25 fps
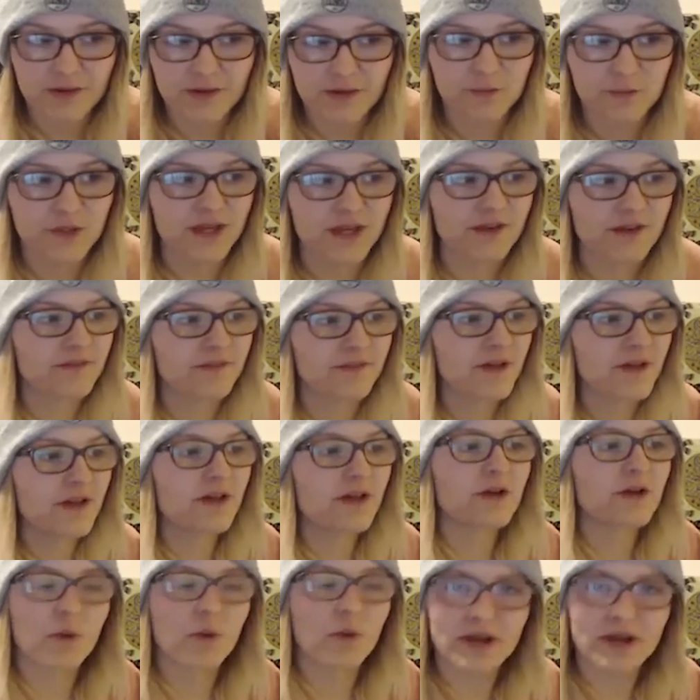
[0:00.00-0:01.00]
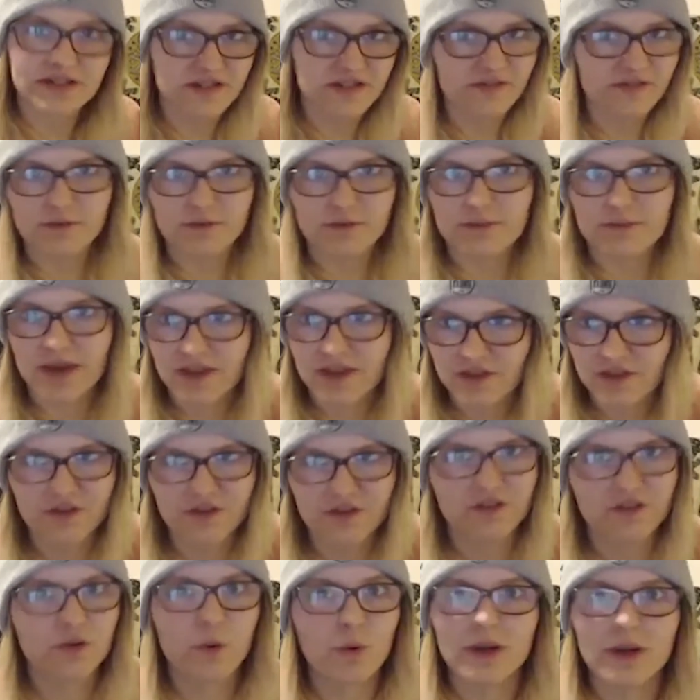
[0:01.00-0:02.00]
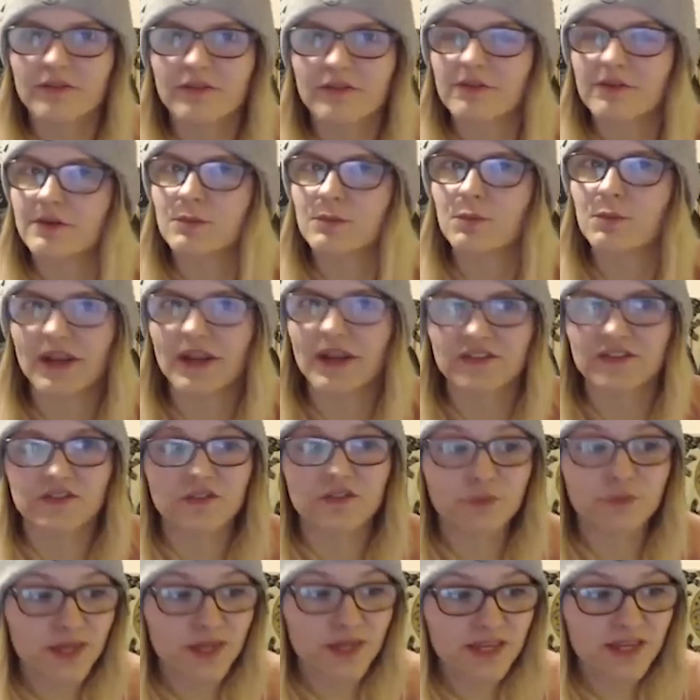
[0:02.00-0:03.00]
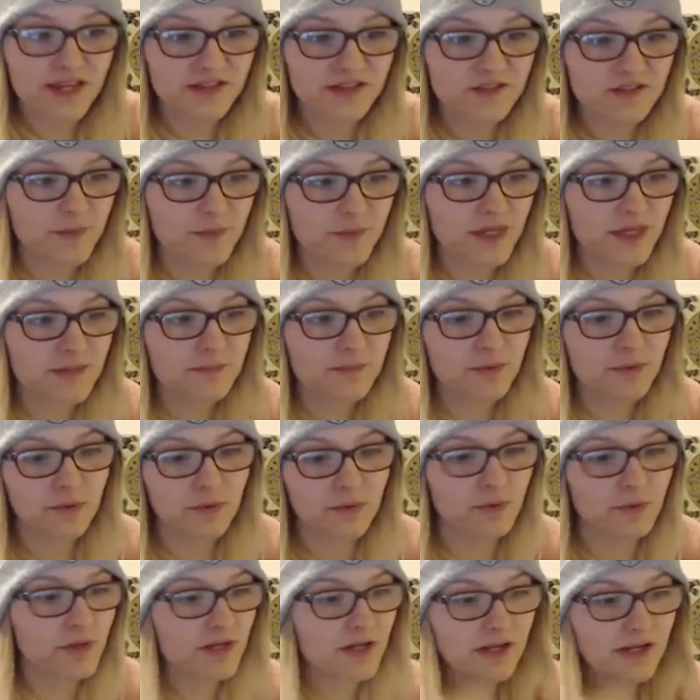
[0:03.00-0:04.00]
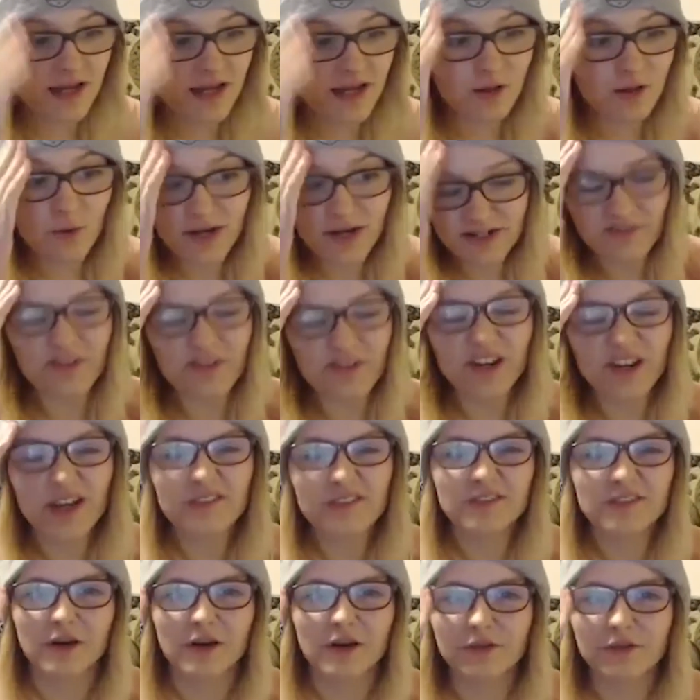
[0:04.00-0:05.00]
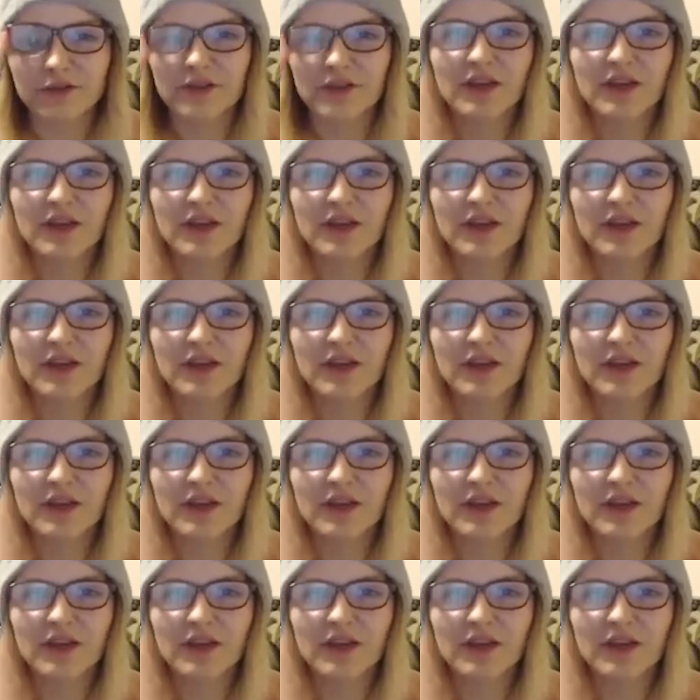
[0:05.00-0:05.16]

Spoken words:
and we have quite different methods, quite different ways of speaking to people, and quite different lifestyles.